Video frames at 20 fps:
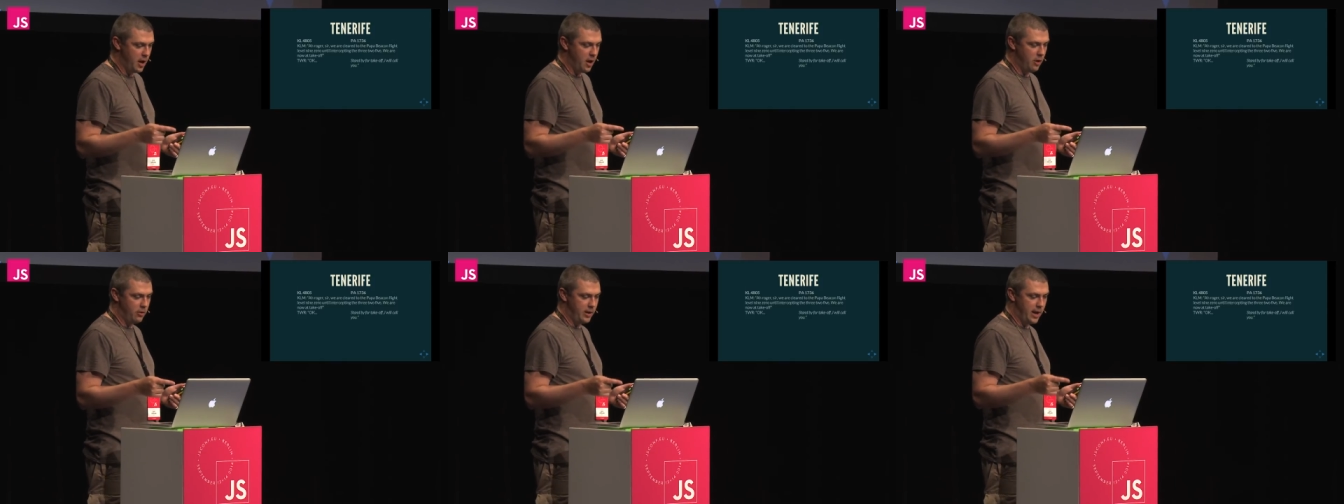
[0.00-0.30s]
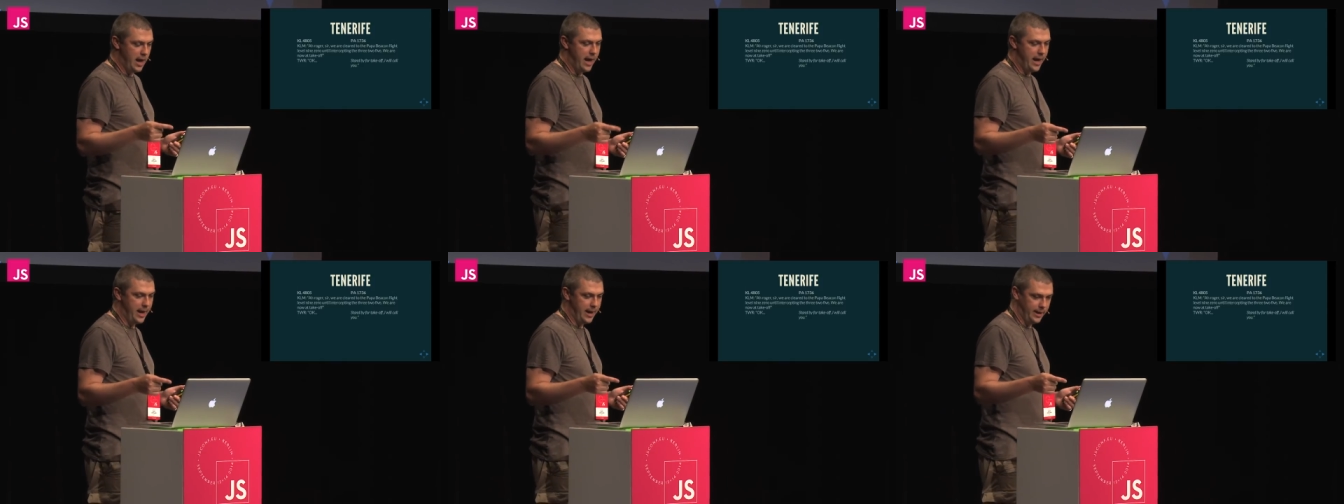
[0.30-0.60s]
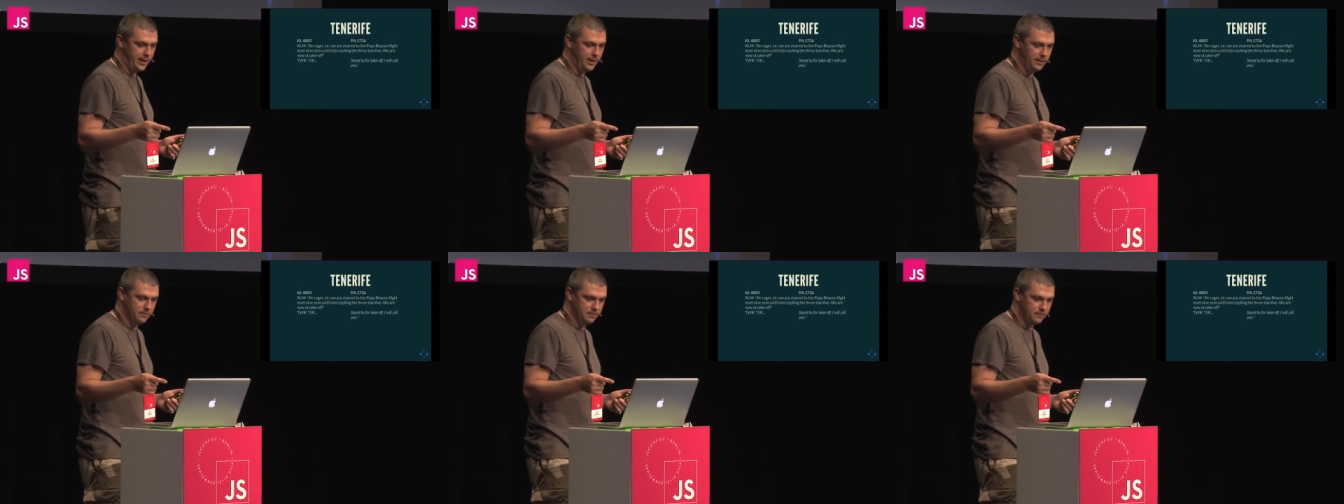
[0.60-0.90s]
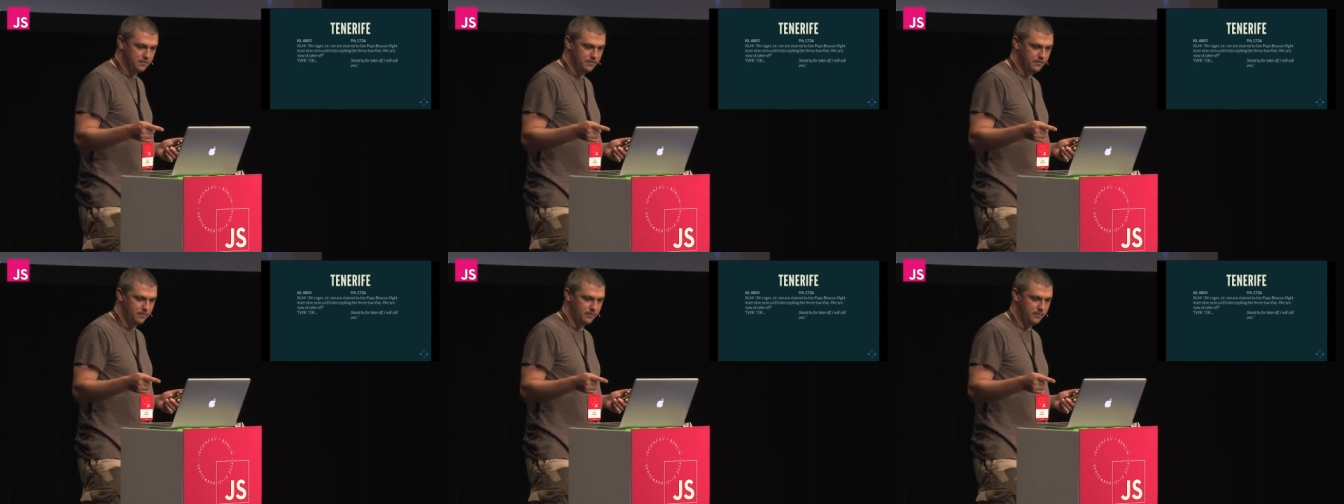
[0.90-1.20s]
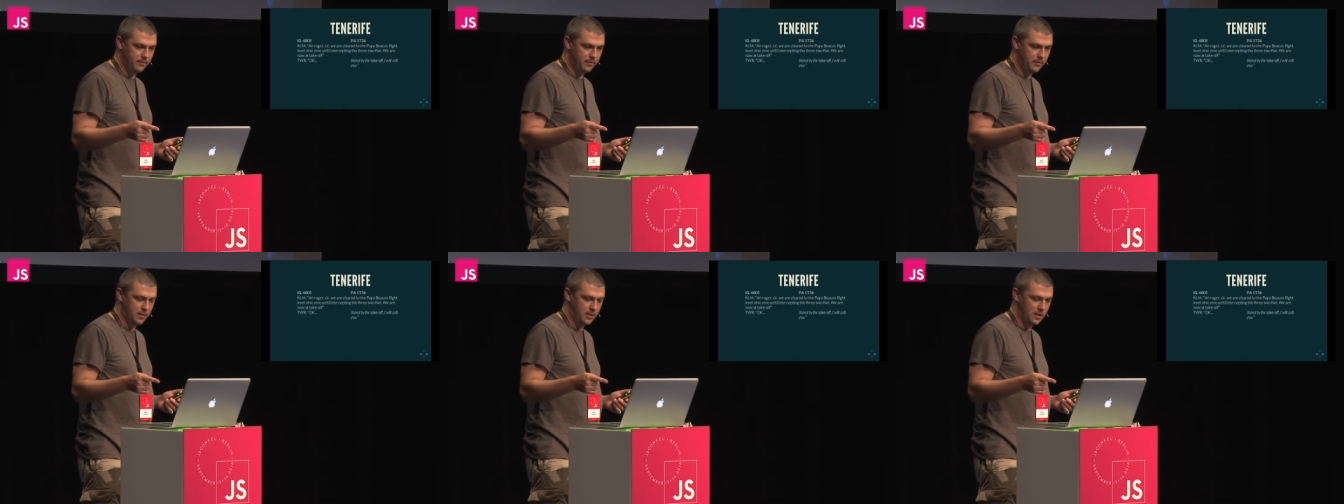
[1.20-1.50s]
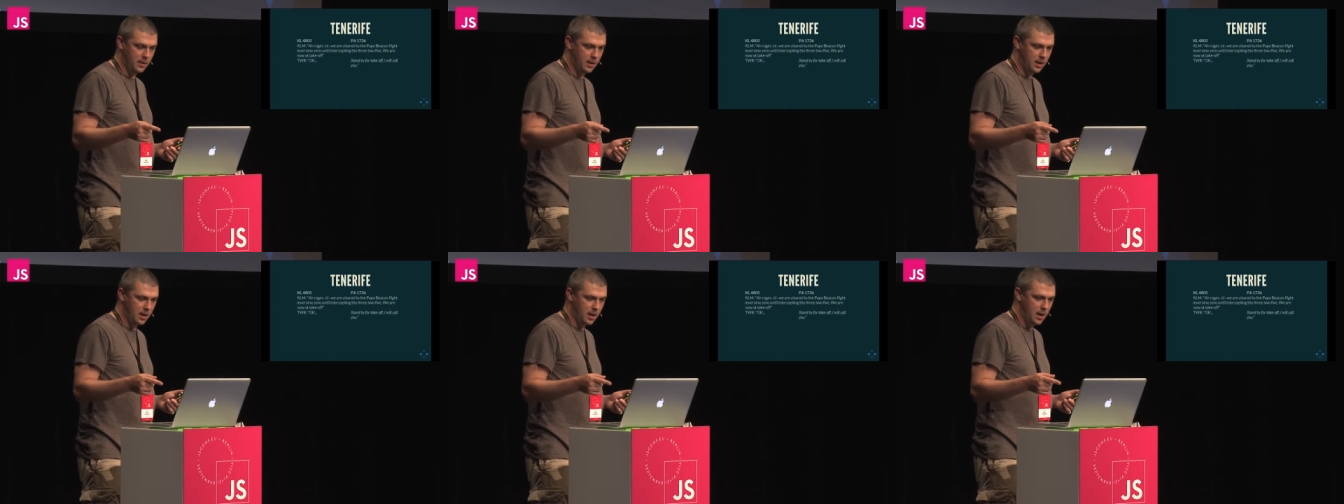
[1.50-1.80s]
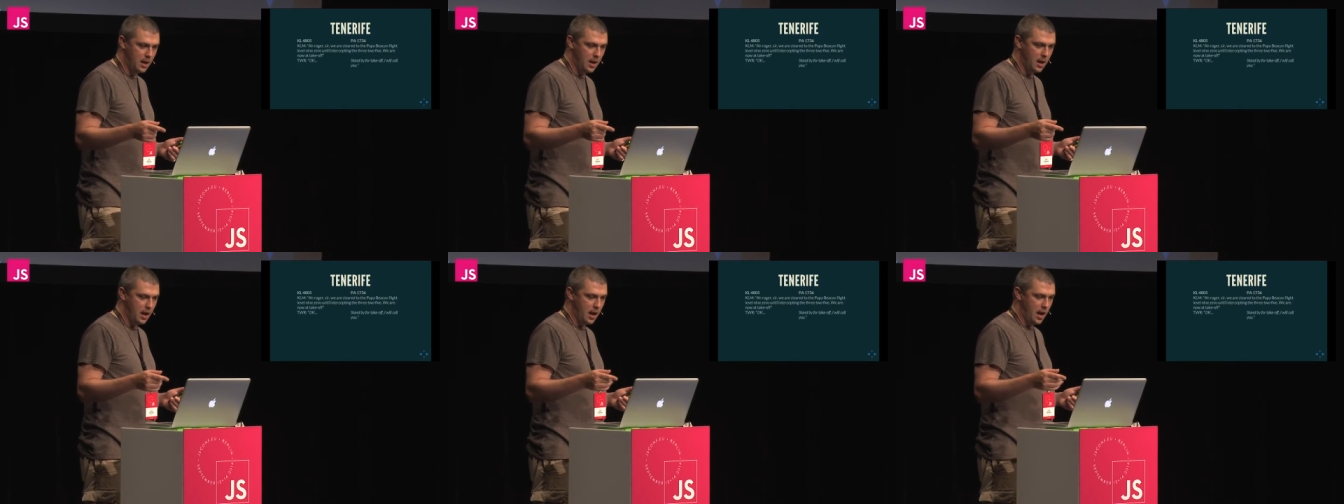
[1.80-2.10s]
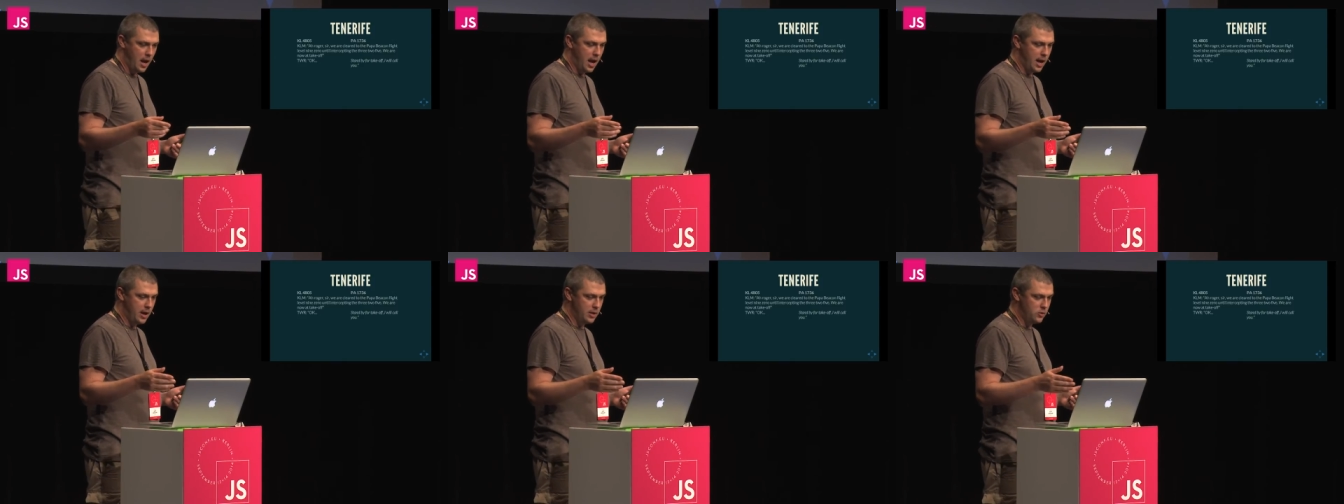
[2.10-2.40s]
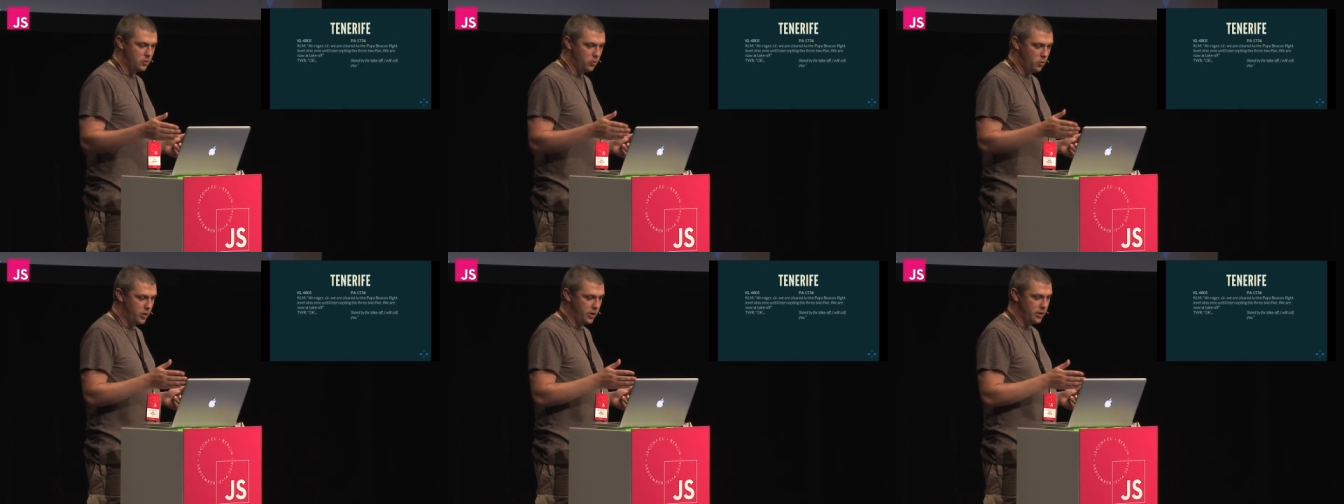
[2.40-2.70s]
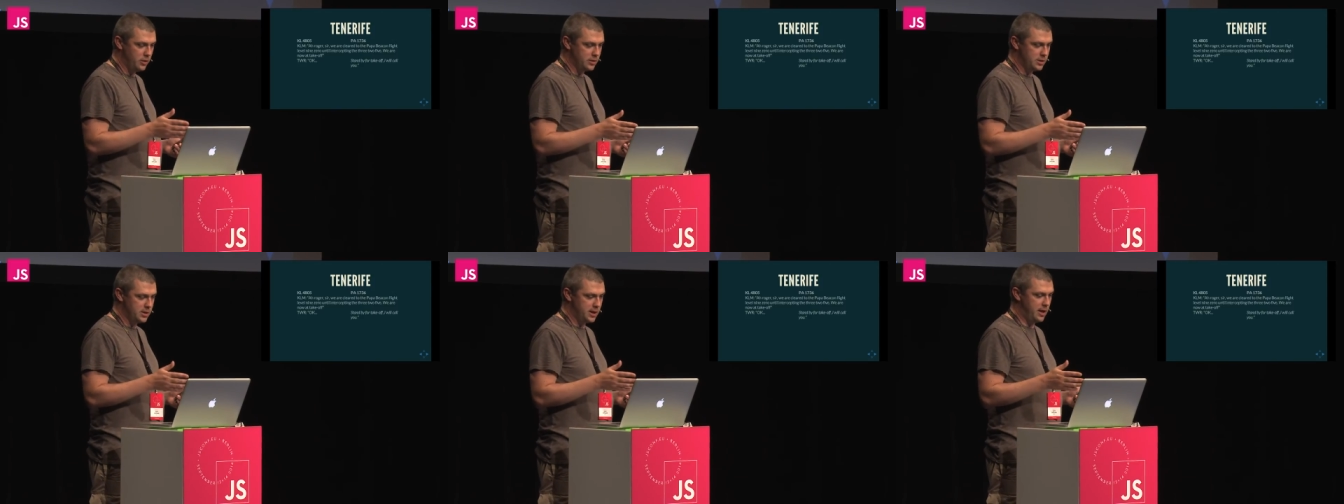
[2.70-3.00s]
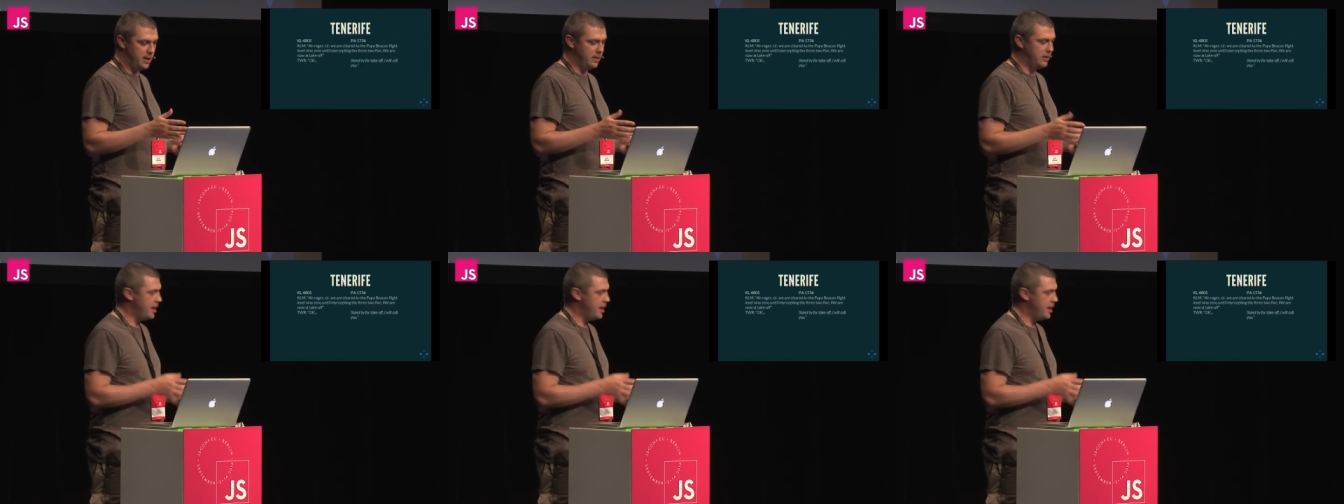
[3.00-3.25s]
OK. And what you're seeing